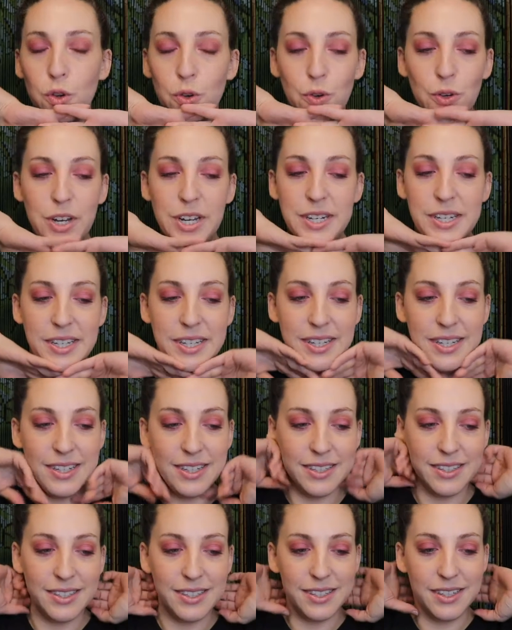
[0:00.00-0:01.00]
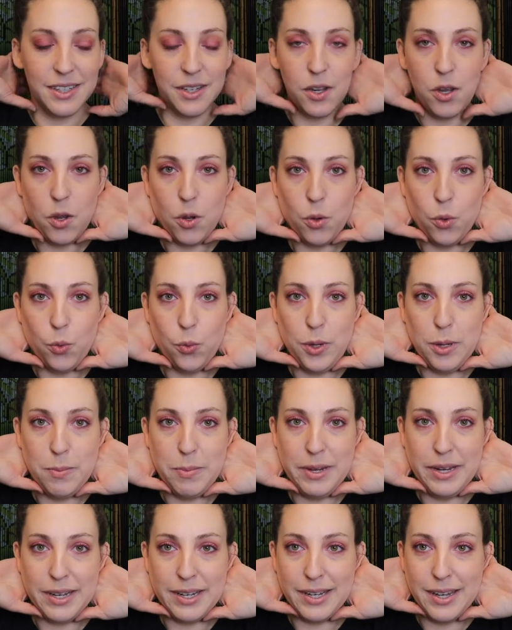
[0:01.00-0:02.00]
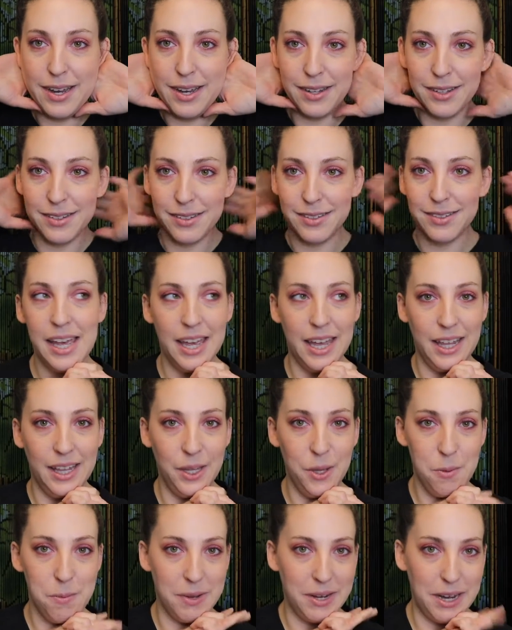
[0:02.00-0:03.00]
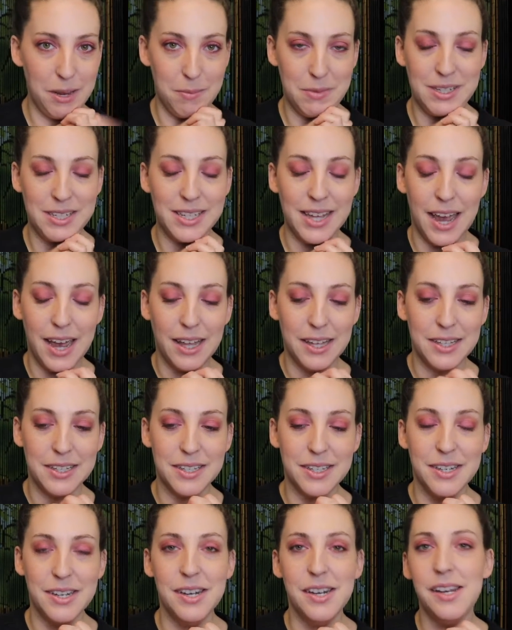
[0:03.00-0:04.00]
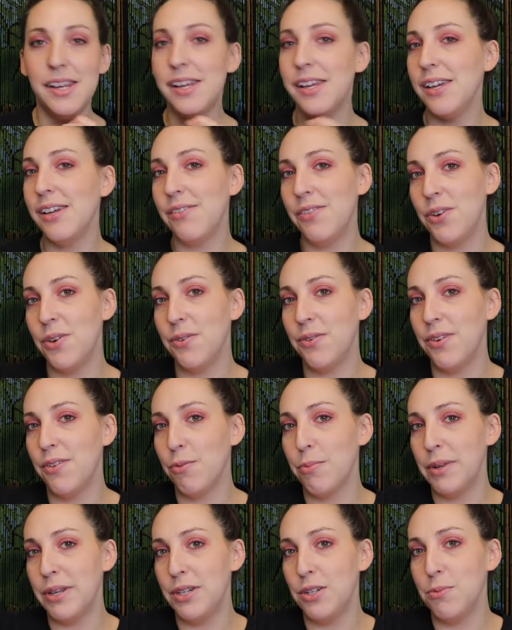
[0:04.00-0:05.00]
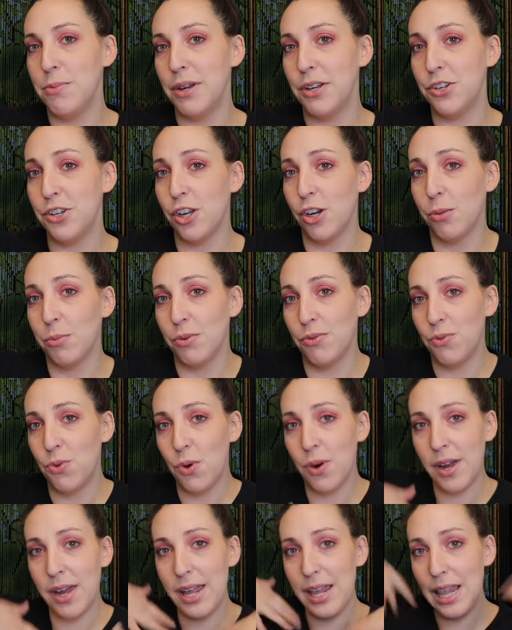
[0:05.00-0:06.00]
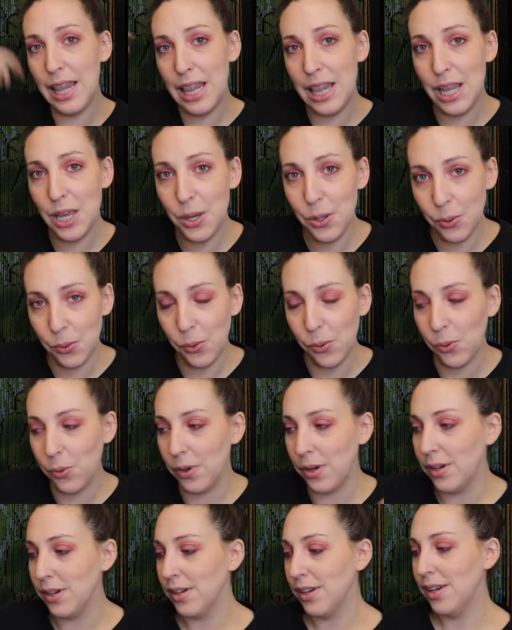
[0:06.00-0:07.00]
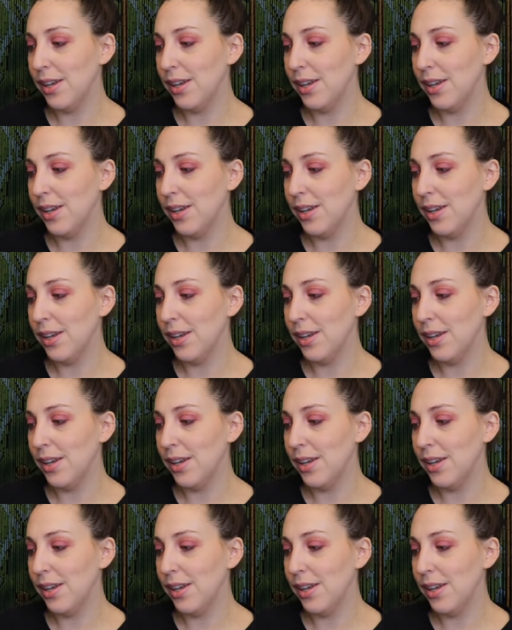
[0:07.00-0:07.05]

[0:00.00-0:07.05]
Greetings. We meet again. Hello, my name is Allison. If you've never been to my channel before, hello.